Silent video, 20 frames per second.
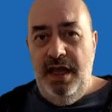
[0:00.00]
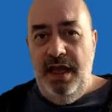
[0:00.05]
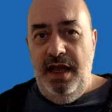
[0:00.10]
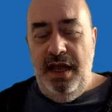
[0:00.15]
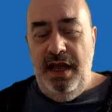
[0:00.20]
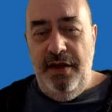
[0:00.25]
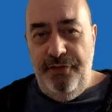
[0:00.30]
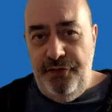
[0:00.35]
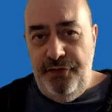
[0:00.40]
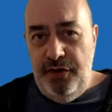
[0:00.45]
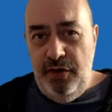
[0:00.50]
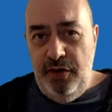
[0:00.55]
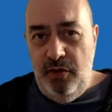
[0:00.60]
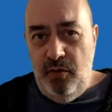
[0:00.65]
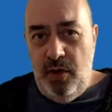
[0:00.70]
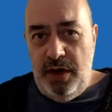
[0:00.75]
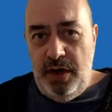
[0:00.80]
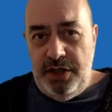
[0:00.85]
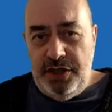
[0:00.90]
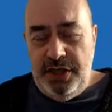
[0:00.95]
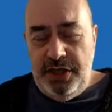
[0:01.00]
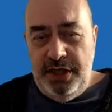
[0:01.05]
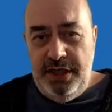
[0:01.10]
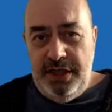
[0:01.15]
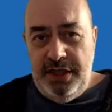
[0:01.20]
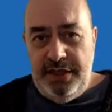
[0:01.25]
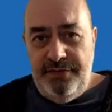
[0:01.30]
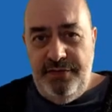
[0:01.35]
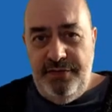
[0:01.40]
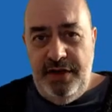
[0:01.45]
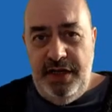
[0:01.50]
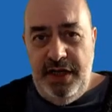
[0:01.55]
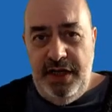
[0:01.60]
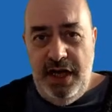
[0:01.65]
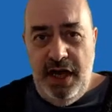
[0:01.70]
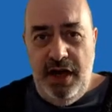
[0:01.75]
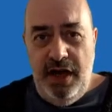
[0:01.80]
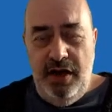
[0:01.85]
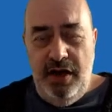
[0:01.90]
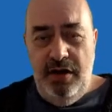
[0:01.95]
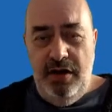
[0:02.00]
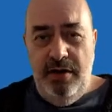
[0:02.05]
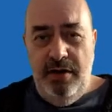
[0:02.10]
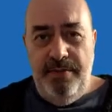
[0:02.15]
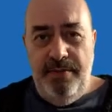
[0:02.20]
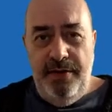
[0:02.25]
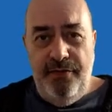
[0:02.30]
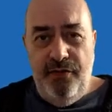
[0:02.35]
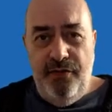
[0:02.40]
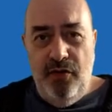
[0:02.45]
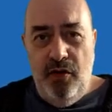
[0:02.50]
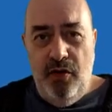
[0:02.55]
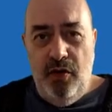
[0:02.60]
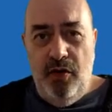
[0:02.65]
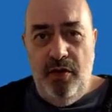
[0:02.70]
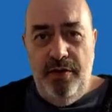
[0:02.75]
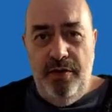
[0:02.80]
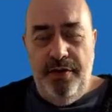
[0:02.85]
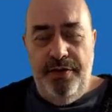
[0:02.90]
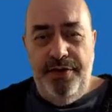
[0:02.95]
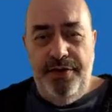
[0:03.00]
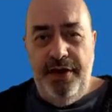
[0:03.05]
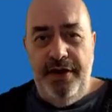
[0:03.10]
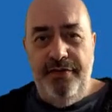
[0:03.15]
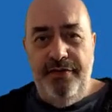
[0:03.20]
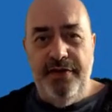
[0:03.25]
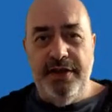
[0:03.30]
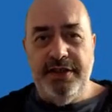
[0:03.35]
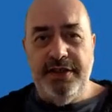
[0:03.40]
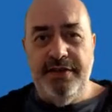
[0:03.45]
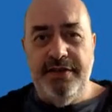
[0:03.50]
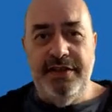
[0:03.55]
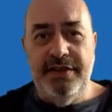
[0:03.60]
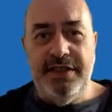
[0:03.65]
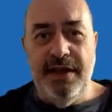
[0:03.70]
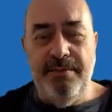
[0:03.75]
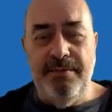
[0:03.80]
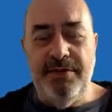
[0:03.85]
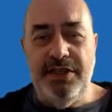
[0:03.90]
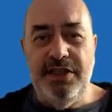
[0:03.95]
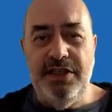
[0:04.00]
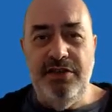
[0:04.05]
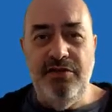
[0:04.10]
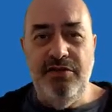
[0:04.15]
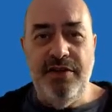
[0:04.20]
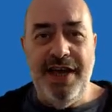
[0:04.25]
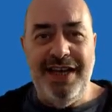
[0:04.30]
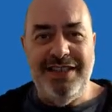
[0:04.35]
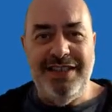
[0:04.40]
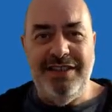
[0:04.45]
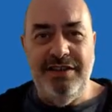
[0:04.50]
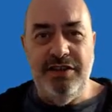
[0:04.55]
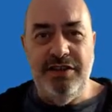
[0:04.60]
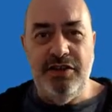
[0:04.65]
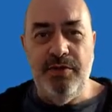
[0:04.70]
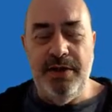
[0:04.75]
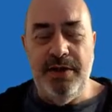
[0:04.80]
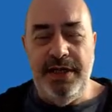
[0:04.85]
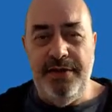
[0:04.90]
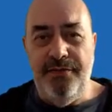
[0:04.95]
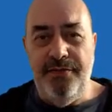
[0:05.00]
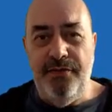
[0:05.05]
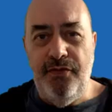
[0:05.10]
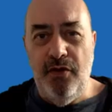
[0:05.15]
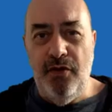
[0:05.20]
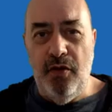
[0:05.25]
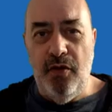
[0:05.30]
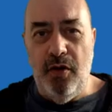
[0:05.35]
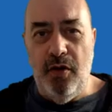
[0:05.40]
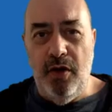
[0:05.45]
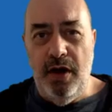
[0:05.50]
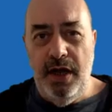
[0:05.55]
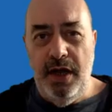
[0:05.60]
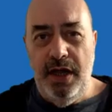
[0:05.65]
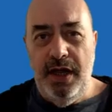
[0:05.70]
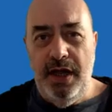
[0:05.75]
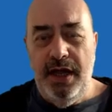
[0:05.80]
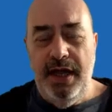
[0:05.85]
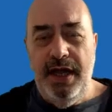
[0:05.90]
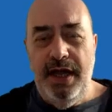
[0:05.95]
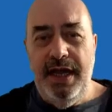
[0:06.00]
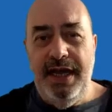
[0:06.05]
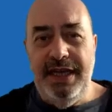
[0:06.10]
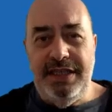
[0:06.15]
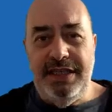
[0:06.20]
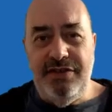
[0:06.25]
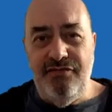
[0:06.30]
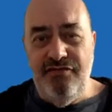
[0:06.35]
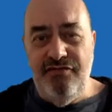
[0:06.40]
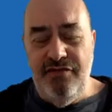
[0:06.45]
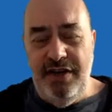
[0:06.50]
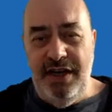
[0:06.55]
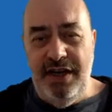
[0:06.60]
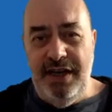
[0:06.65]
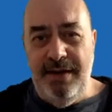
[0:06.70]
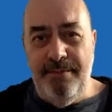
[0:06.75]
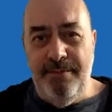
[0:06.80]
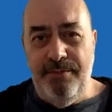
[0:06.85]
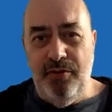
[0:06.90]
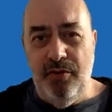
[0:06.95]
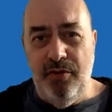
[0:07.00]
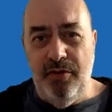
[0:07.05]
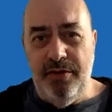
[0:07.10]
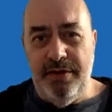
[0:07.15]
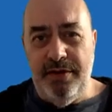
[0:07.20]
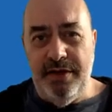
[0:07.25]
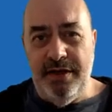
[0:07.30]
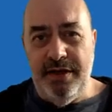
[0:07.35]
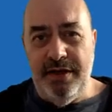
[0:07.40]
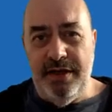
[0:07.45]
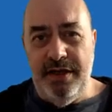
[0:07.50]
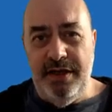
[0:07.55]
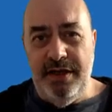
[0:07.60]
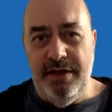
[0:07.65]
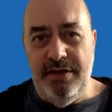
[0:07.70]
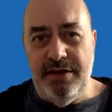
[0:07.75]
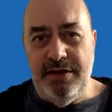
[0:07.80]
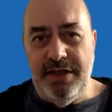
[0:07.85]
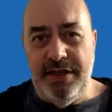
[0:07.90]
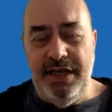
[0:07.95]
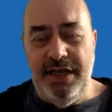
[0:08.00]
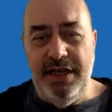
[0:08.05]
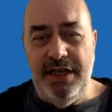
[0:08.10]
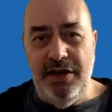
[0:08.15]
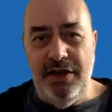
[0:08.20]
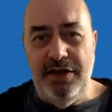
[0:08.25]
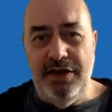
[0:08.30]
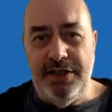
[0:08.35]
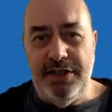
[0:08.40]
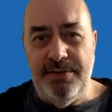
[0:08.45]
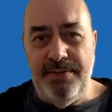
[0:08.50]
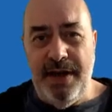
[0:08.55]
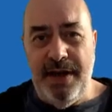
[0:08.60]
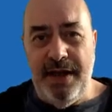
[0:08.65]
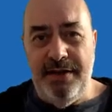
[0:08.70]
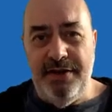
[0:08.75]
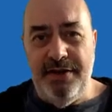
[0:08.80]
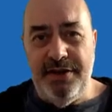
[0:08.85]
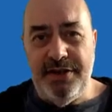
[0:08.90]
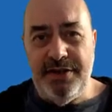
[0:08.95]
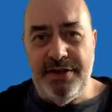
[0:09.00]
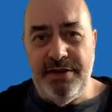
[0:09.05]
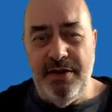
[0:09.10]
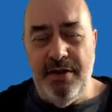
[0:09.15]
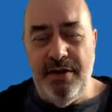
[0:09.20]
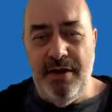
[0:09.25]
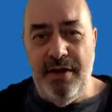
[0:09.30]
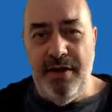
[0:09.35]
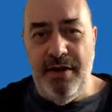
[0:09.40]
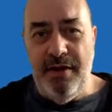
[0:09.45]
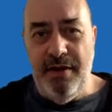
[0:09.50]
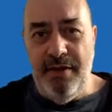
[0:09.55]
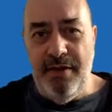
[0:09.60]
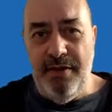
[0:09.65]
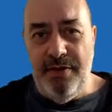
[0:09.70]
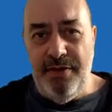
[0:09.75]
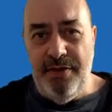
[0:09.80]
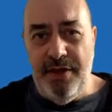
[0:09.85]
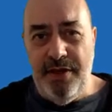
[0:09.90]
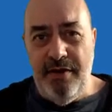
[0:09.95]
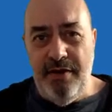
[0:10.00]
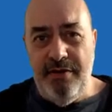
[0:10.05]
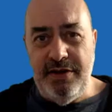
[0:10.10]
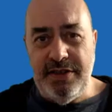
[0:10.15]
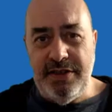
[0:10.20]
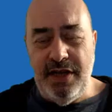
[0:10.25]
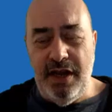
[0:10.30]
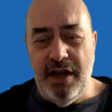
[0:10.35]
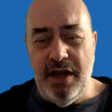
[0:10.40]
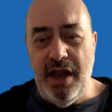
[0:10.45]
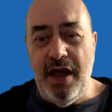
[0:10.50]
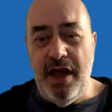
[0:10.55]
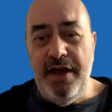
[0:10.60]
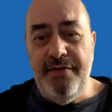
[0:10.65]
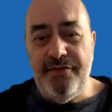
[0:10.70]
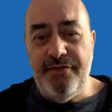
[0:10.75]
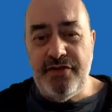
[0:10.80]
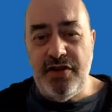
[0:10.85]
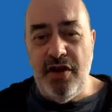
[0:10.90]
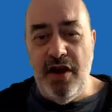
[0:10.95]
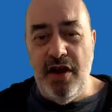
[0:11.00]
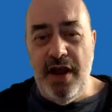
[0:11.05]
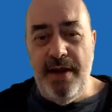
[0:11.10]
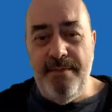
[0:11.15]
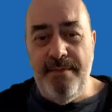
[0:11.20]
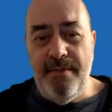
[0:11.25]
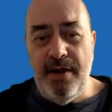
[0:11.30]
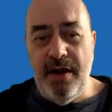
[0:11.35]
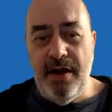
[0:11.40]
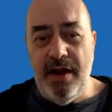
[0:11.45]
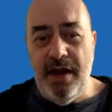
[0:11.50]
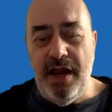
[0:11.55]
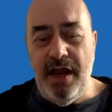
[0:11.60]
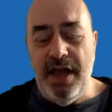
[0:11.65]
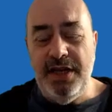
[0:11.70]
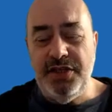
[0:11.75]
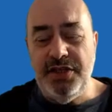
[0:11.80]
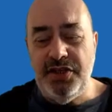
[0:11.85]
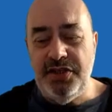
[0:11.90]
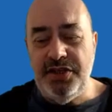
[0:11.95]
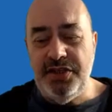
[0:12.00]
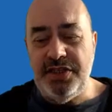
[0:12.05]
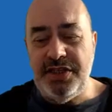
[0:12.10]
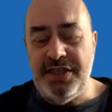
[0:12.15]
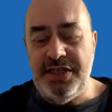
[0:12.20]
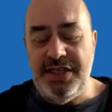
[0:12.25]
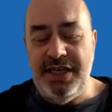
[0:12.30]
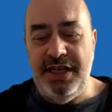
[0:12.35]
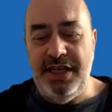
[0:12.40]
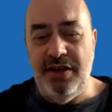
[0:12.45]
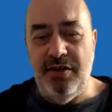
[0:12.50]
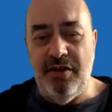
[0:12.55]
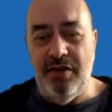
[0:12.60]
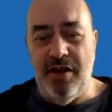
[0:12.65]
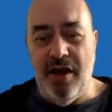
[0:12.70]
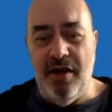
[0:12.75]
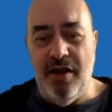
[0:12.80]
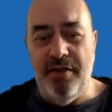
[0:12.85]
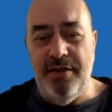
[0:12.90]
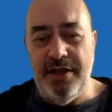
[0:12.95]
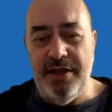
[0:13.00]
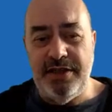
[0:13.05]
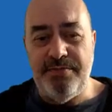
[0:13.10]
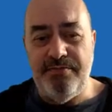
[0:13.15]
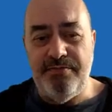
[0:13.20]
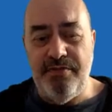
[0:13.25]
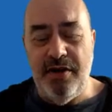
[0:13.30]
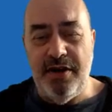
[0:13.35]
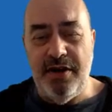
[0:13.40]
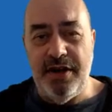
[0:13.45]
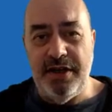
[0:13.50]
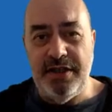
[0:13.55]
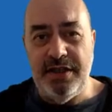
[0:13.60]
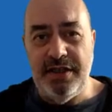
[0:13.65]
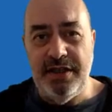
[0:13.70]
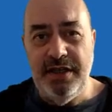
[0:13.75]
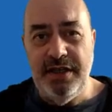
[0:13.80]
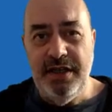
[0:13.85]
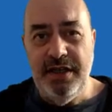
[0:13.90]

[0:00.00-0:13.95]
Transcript: if you're watching this video before the 31st of December 2024, it's really important that you take notice about this. There is a lifetime license deal on this product.